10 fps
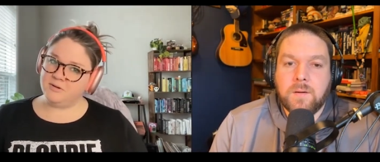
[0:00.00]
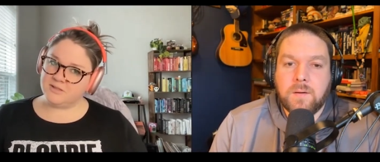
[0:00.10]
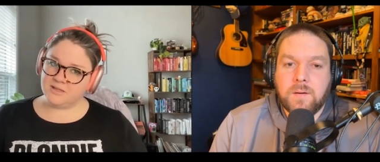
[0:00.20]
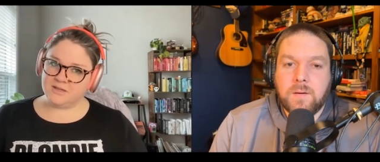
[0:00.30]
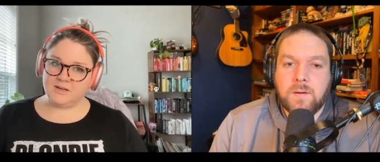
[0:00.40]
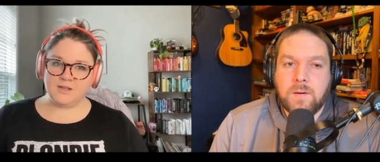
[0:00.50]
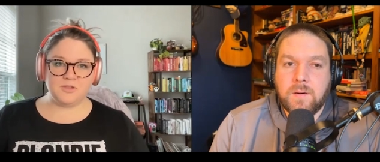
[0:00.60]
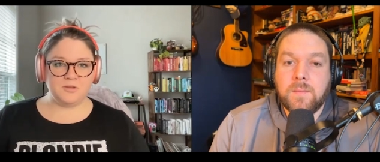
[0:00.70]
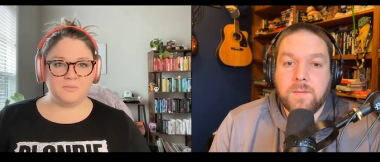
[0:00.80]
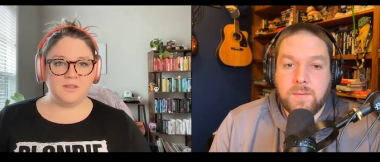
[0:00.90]
Speaker 1: person and
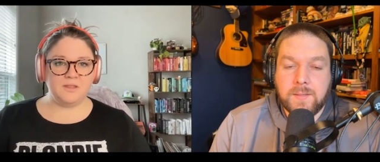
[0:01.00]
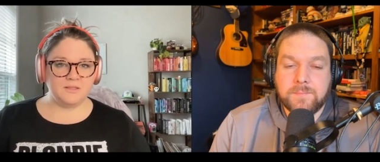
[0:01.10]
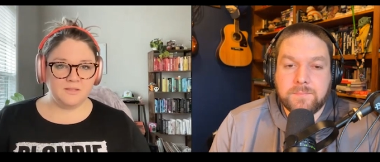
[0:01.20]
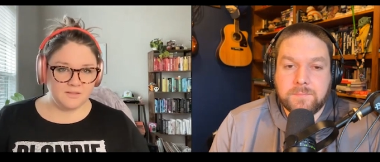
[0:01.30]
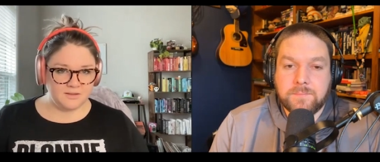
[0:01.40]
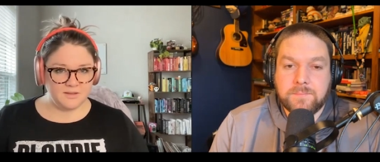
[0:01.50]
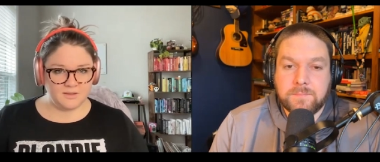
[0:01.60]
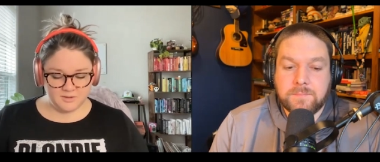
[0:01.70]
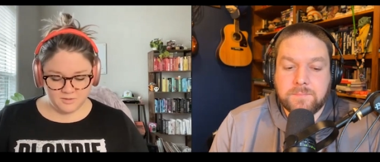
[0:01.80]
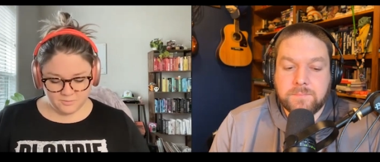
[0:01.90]
I should be yeah.
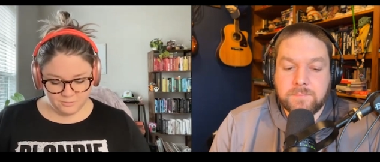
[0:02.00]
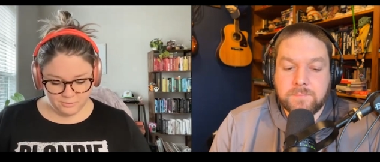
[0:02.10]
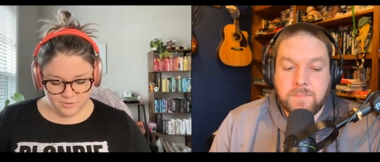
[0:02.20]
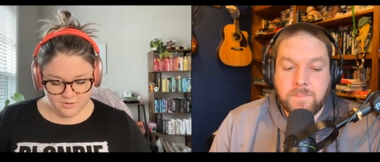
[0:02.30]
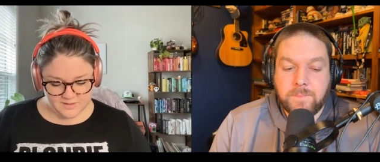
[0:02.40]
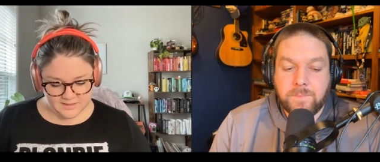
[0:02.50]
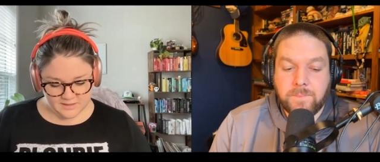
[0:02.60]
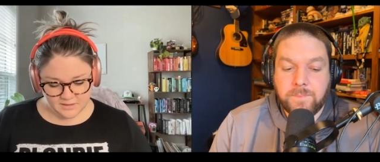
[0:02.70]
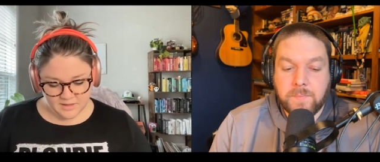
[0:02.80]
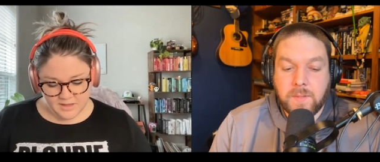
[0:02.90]
your ruler
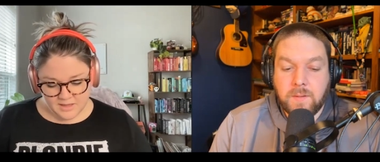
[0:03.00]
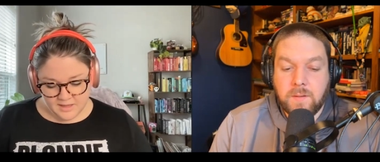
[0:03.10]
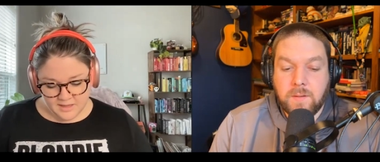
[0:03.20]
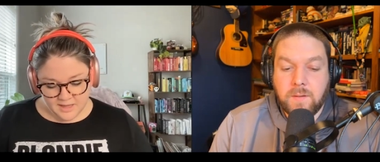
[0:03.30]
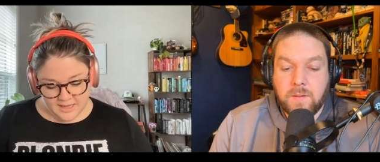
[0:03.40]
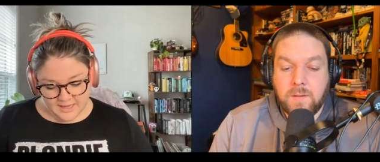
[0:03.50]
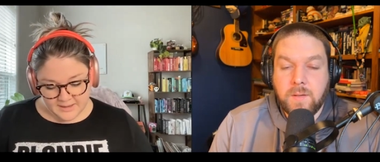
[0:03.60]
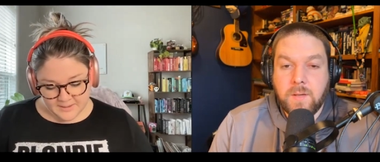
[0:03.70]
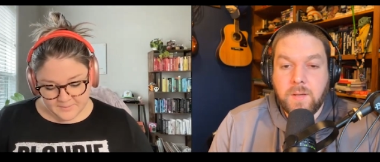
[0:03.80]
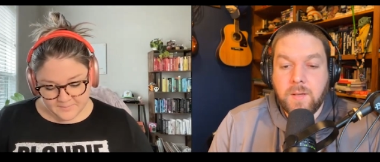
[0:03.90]
still.
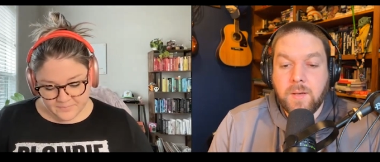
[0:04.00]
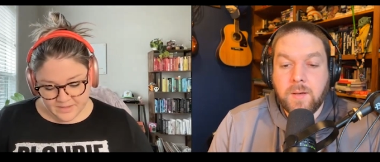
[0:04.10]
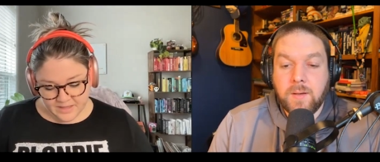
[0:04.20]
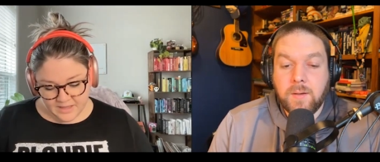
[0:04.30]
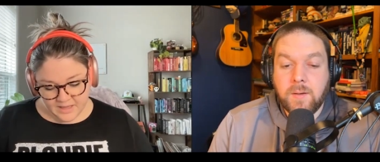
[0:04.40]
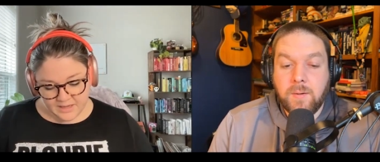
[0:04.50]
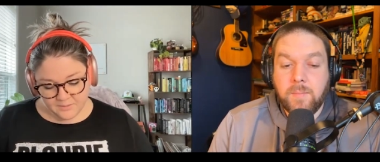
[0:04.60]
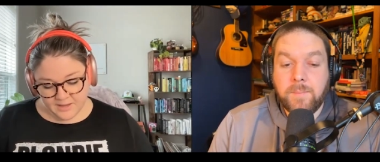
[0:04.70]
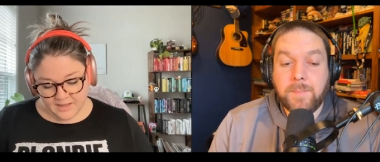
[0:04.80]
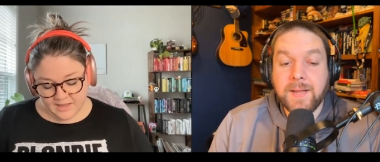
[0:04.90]
Um,
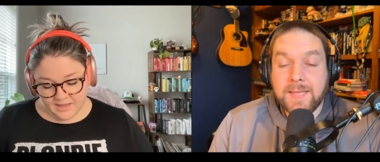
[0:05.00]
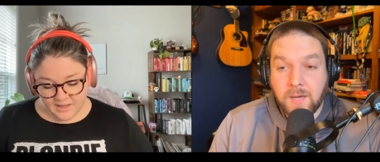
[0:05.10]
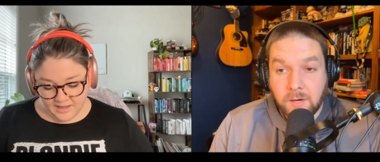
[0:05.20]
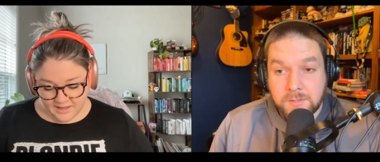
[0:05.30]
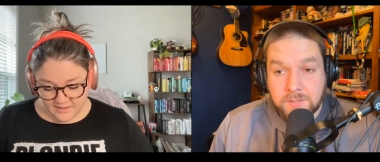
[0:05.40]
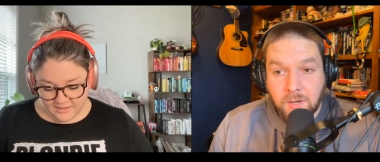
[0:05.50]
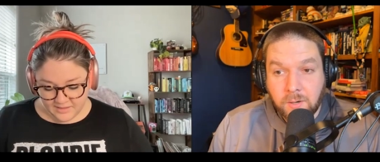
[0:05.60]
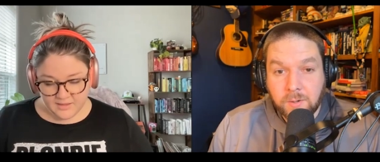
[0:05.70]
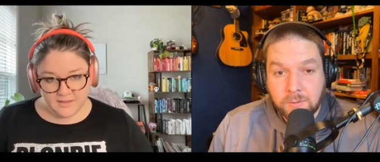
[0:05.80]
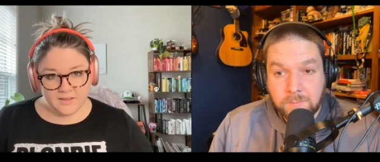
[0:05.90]
anyway. But he
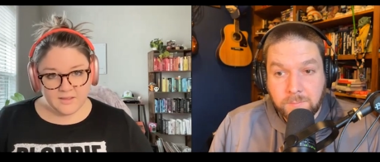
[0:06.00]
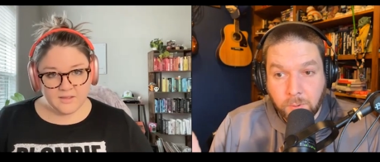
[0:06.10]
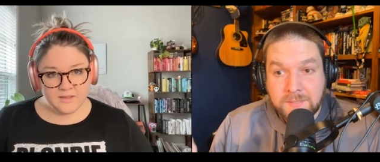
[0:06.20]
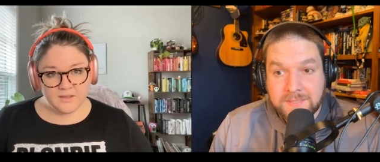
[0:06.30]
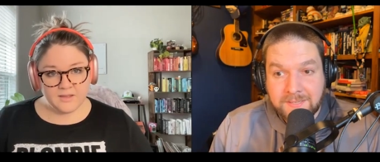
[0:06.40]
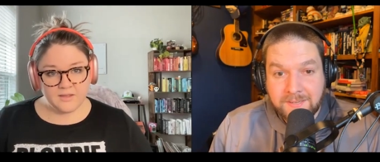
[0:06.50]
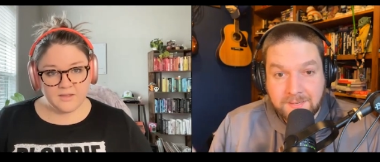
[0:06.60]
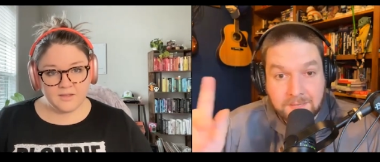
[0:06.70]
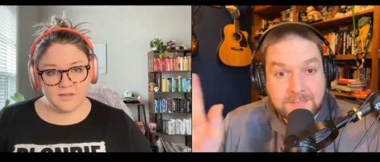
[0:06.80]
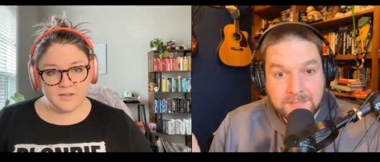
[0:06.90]
also
Speaker 2: and- points, it
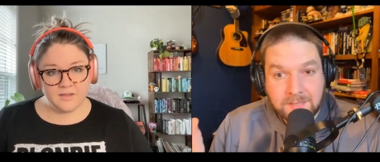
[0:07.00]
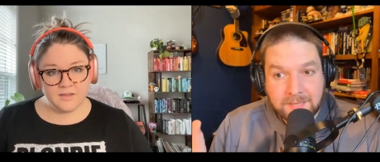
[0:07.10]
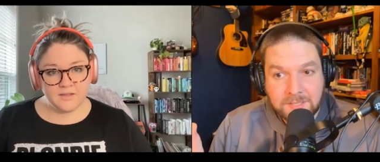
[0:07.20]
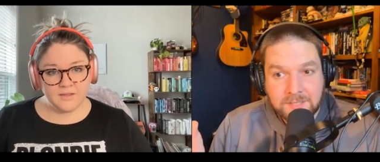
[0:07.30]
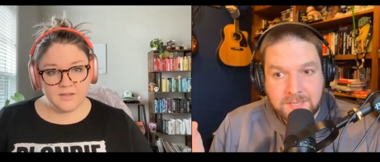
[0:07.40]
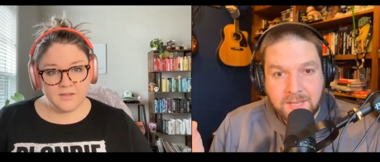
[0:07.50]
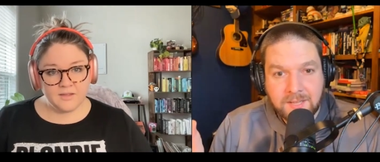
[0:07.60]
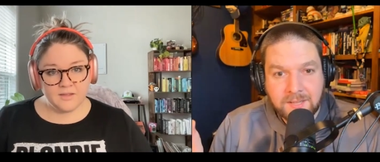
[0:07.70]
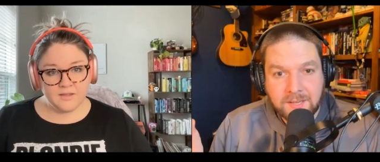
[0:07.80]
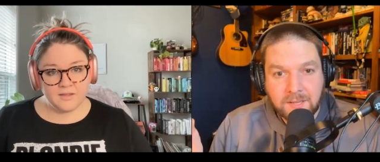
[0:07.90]
doesn't like just
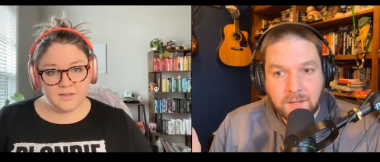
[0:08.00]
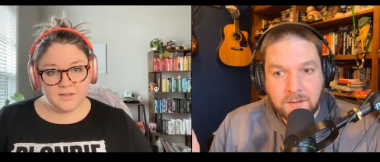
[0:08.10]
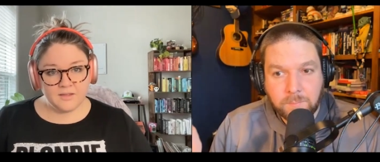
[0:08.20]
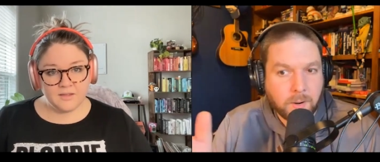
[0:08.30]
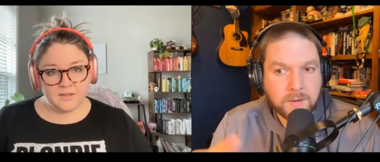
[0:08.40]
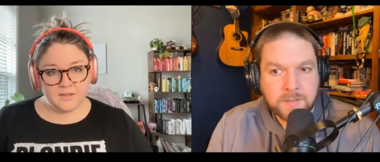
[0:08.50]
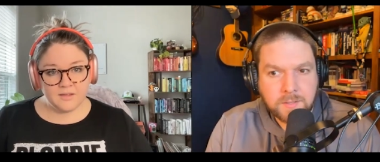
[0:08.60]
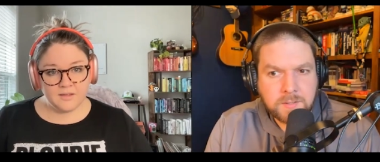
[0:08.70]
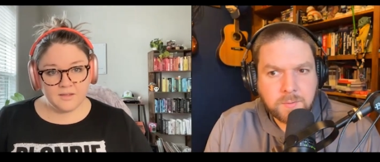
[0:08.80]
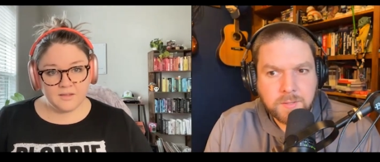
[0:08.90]
say, like, "Bardon
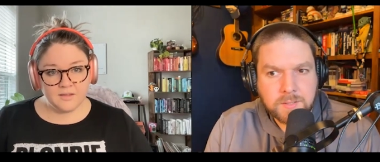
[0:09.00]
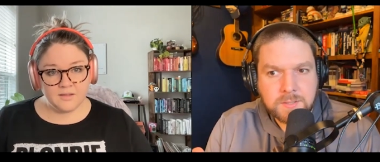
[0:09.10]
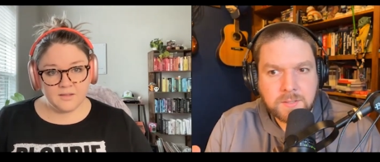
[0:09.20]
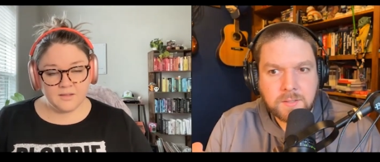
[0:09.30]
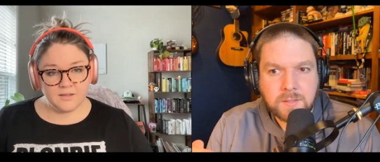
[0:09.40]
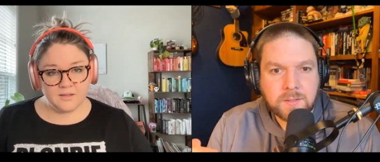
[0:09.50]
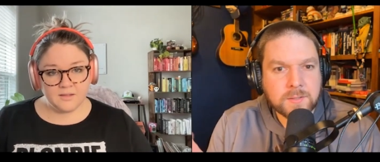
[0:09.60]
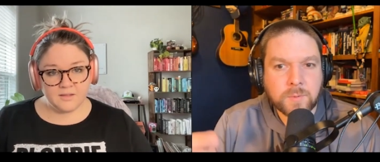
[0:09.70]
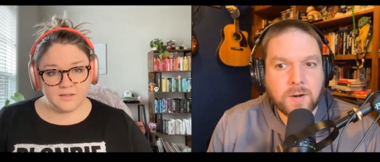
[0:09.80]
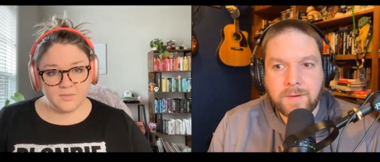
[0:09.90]
didn't do this.
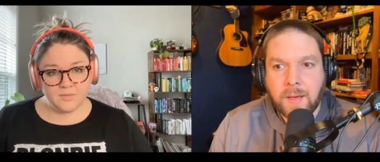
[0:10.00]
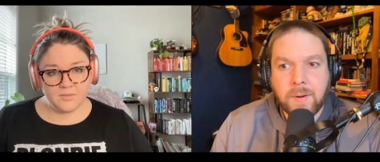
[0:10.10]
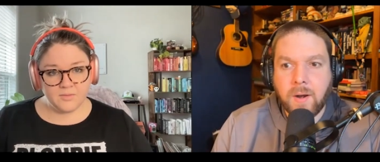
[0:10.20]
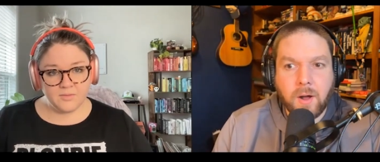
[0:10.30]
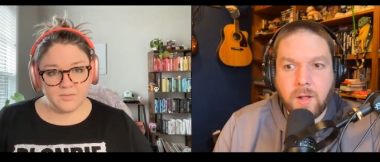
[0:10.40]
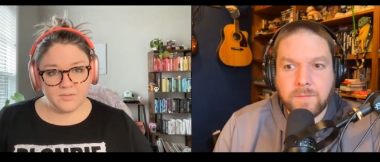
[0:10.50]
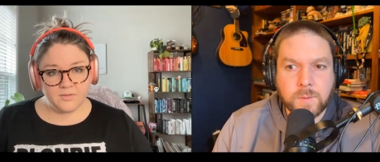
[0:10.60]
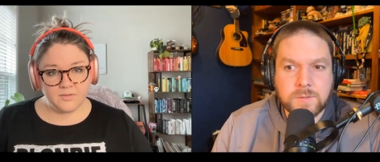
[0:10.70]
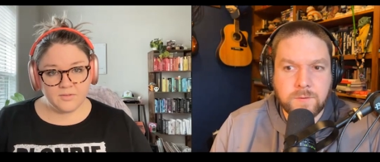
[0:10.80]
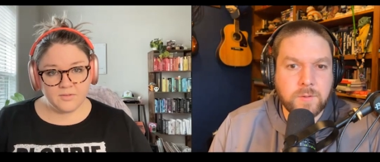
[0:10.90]
This wouldn't have happened at all if it
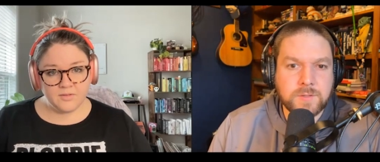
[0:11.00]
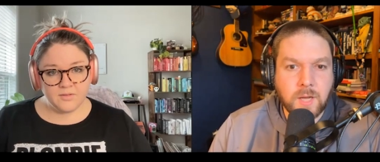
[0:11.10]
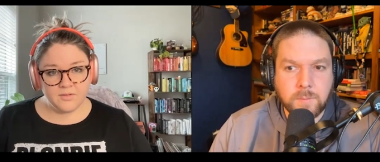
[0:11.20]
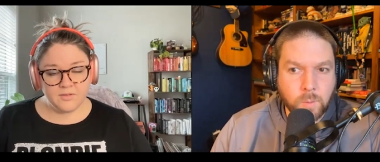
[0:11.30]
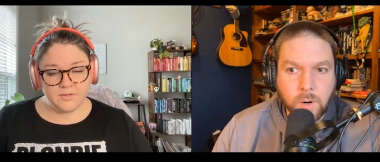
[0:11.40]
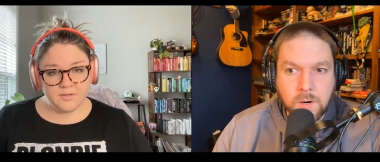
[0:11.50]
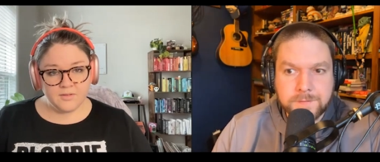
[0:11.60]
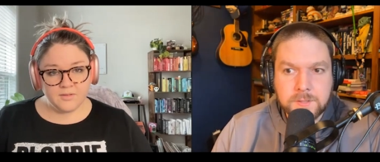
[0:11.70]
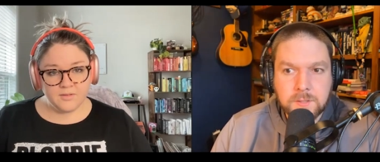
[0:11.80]
wasn't for those dumb dwarves.